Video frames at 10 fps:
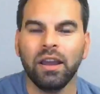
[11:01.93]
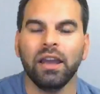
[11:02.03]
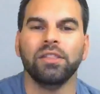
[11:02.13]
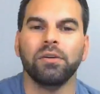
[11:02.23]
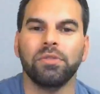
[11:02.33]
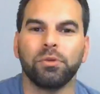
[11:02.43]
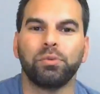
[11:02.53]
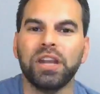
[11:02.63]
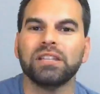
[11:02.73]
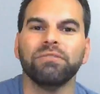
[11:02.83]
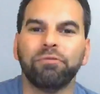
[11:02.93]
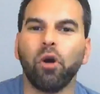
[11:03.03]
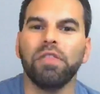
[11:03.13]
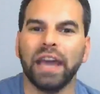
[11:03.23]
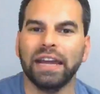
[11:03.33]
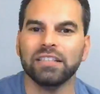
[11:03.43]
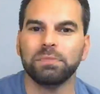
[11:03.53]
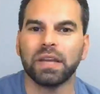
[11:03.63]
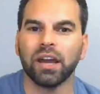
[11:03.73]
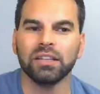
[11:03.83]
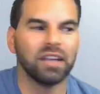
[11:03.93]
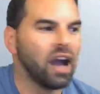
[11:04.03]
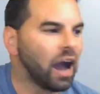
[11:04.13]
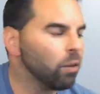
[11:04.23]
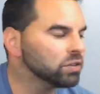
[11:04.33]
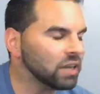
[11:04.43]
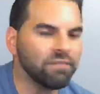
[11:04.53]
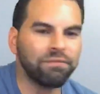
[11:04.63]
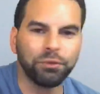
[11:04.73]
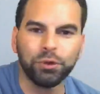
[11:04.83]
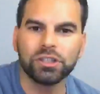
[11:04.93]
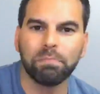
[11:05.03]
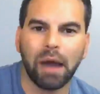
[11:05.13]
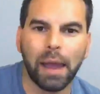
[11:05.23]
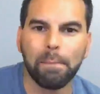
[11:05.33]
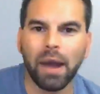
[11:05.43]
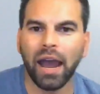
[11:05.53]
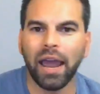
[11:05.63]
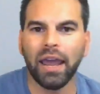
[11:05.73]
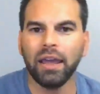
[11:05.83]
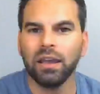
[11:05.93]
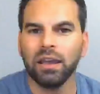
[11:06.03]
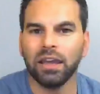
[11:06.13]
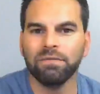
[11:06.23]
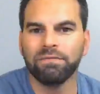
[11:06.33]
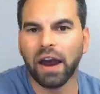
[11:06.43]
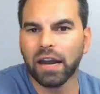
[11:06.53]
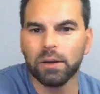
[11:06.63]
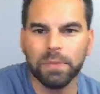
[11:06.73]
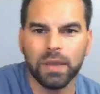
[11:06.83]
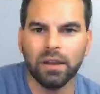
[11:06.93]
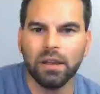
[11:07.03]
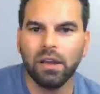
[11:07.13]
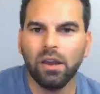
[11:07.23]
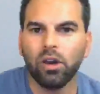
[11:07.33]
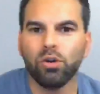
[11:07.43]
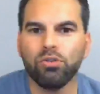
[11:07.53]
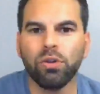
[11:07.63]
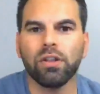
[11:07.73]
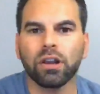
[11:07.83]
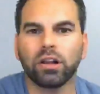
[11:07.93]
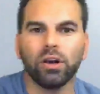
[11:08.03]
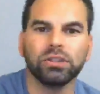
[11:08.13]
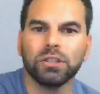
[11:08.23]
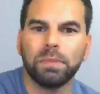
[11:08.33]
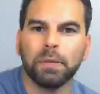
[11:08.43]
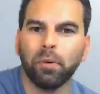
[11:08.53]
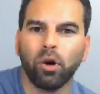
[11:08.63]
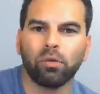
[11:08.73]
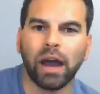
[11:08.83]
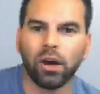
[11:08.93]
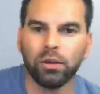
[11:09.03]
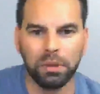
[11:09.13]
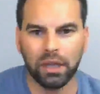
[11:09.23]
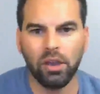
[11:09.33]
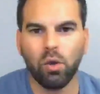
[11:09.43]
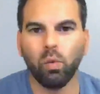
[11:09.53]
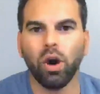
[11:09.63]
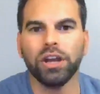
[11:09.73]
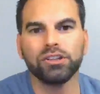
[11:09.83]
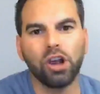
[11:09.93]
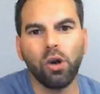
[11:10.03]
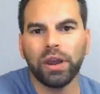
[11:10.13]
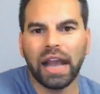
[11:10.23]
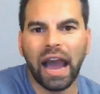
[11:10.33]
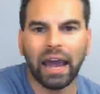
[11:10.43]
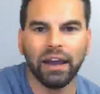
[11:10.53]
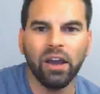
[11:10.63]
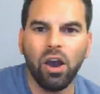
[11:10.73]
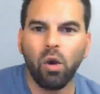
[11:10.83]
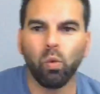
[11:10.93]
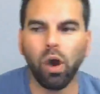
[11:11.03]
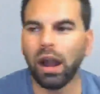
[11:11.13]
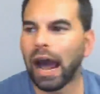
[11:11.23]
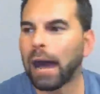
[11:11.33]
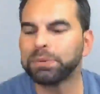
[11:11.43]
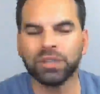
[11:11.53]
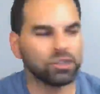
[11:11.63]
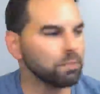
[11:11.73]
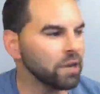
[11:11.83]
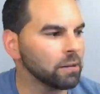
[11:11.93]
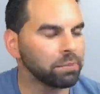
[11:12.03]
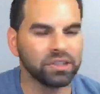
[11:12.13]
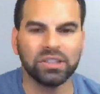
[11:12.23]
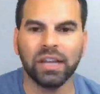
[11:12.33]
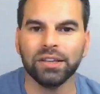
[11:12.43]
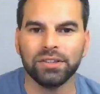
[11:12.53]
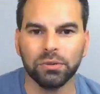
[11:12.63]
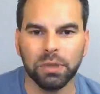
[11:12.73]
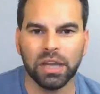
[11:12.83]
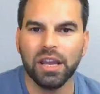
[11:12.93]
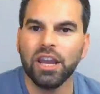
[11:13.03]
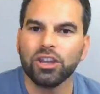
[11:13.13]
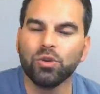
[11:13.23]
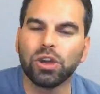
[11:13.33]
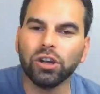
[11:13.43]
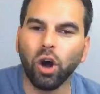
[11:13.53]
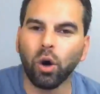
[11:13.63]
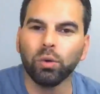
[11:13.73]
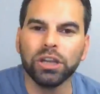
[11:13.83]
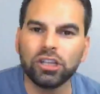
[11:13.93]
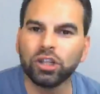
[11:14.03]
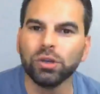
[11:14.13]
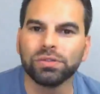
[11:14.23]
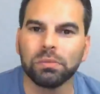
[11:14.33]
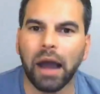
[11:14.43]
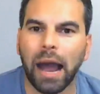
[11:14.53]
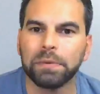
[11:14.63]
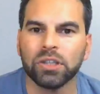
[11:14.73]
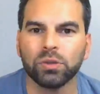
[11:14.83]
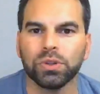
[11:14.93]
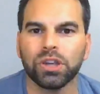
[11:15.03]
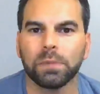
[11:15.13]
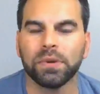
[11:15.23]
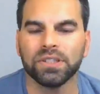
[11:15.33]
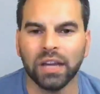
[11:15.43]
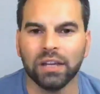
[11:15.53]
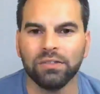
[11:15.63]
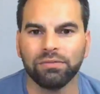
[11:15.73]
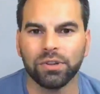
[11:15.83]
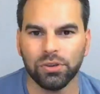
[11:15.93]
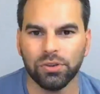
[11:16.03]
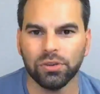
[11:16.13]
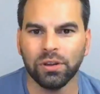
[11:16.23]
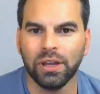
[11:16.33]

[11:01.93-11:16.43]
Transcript: And the reason for that is because I was influenced by my environment. Who are the closest people around me? What is going on? What options are being presented to me? You can only choose from options which are presented to you.